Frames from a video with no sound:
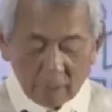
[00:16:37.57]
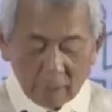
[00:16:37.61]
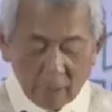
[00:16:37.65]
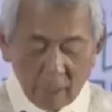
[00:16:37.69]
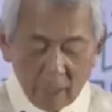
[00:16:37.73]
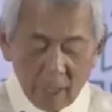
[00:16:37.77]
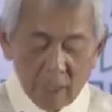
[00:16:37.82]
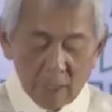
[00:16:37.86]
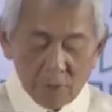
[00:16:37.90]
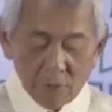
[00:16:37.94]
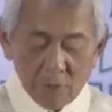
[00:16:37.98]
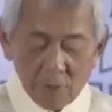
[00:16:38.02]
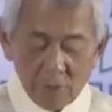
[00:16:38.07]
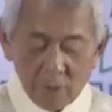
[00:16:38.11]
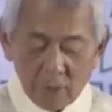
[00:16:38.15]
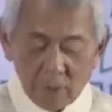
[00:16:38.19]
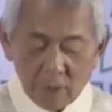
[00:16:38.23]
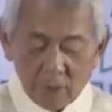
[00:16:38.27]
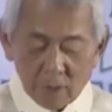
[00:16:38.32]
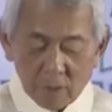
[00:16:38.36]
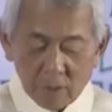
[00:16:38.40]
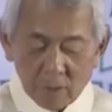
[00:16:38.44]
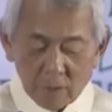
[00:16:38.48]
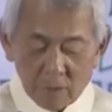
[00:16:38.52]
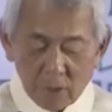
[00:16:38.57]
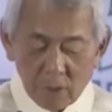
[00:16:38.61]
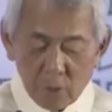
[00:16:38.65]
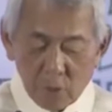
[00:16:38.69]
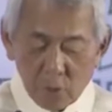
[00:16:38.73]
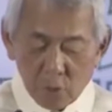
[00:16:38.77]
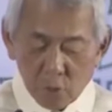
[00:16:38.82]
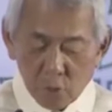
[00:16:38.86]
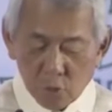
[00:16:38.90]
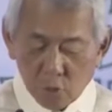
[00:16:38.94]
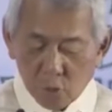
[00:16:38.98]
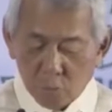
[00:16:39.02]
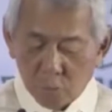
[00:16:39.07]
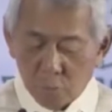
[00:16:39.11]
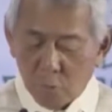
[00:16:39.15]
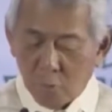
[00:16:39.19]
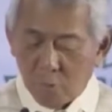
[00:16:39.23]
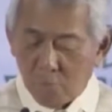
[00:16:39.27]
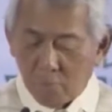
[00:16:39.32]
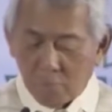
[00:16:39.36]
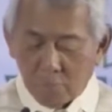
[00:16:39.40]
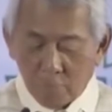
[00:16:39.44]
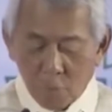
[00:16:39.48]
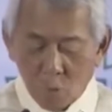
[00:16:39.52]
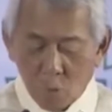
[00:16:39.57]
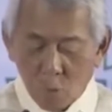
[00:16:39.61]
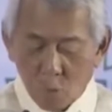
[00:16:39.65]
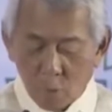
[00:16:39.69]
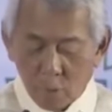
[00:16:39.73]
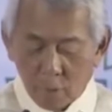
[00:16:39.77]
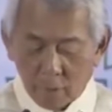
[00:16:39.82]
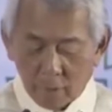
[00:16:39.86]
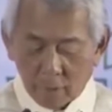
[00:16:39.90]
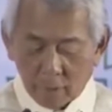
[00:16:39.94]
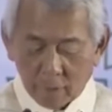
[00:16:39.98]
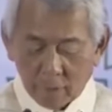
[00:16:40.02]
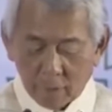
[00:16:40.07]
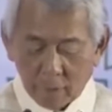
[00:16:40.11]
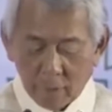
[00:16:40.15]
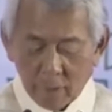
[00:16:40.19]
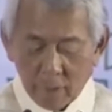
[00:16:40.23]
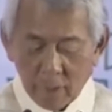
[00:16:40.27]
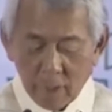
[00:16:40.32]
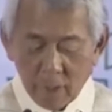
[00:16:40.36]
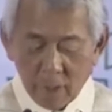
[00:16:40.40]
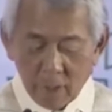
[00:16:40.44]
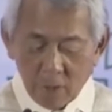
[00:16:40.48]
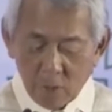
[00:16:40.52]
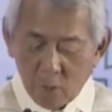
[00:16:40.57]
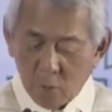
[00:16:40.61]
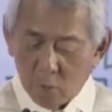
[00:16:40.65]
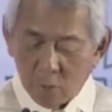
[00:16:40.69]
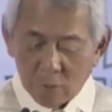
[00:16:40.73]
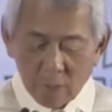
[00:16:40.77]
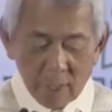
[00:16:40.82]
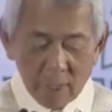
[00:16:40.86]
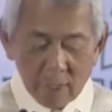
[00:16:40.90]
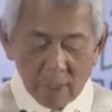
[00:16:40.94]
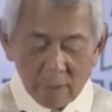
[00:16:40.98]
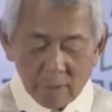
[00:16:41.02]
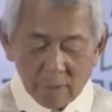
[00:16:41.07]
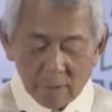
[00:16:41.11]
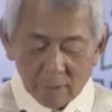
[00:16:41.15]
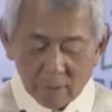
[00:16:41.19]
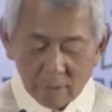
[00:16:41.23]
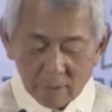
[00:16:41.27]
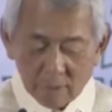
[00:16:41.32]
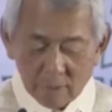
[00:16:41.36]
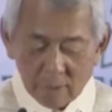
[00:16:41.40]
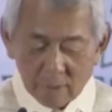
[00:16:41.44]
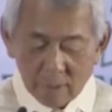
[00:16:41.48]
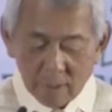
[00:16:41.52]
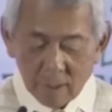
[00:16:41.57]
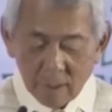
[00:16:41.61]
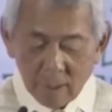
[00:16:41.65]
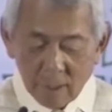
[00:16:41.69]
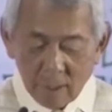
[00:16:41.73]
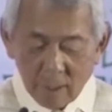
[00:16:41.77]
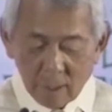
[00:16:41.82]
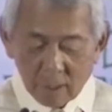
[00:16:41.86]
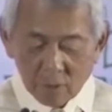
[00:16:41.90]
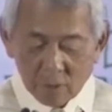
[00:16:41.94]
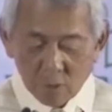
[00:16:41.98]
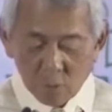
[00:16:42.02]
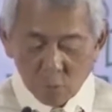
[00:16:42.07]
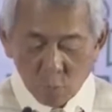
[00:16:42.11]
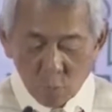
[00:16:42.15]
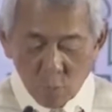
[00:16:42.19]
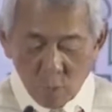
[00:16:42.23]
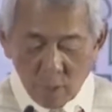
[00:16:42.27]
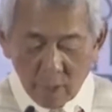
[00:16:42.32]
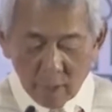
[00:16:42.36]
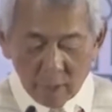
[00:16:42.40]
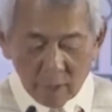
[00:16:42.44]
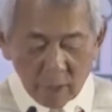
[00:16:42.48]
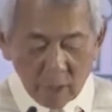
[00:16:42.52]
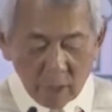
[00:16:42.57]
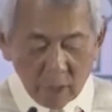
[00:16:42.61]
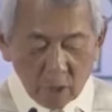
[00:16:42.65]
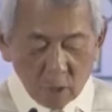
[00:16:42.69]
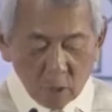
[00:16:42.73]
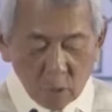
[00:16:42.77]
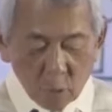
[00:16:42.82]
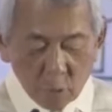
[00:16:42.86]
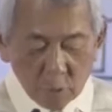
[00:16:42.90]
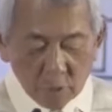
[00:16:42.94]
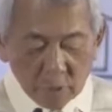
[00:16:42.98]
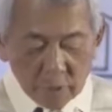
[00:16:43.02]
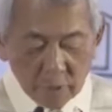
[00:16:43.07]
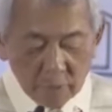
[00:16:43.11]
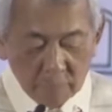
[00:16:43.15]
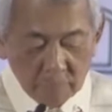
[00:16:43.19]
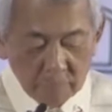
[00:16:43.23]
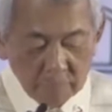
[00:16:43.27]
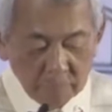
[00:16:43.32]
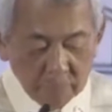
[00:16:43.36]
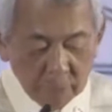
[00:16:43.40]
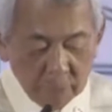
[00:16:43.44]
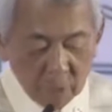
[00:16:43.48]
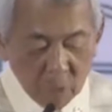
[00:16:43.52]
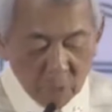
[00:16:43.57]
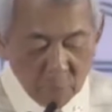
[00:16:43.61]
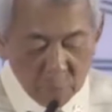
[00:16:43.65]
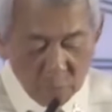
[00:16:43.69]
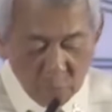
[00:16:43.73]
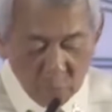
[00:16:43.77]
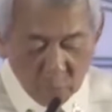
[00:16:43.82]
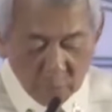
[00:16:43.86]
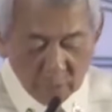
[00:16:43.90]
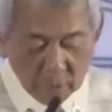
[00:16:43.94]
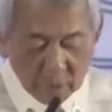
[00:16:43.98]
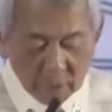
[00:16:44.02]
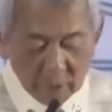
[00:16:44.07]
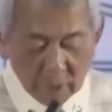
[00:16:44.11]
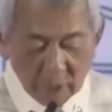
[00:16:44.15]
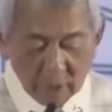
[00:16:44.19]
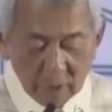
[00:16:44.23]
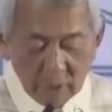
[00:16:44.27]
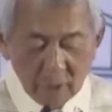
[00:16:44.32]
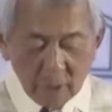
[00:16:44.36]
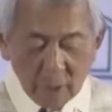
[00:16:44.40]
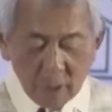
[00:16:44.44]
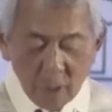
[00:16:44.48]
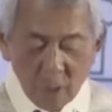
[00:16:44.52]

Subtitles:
ASEAN continues to move forward, united as one inclusive community,